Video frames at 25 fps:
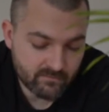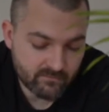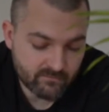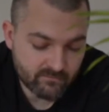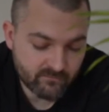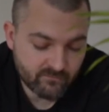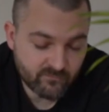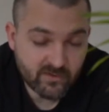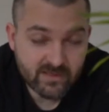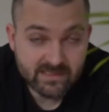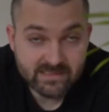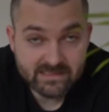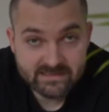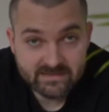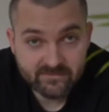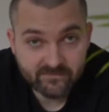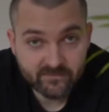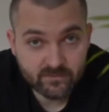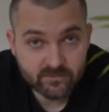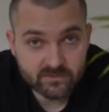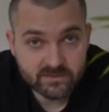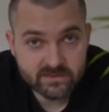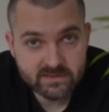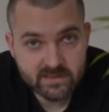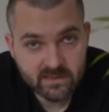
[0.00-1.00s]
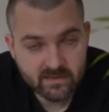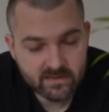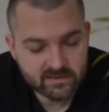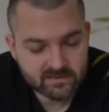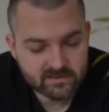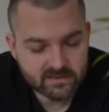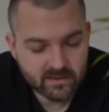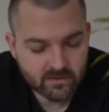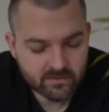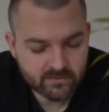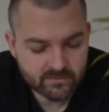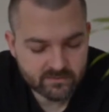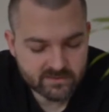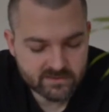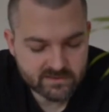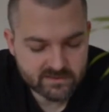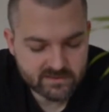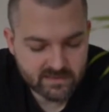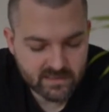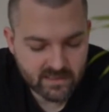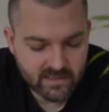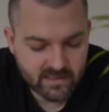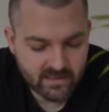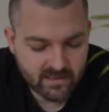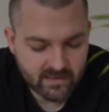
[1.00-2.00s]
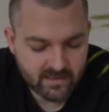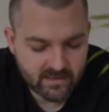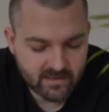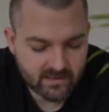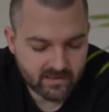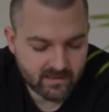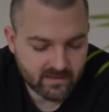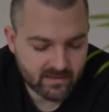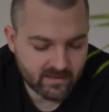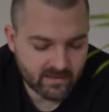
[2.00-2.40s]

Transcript: Really difficult to diagnose an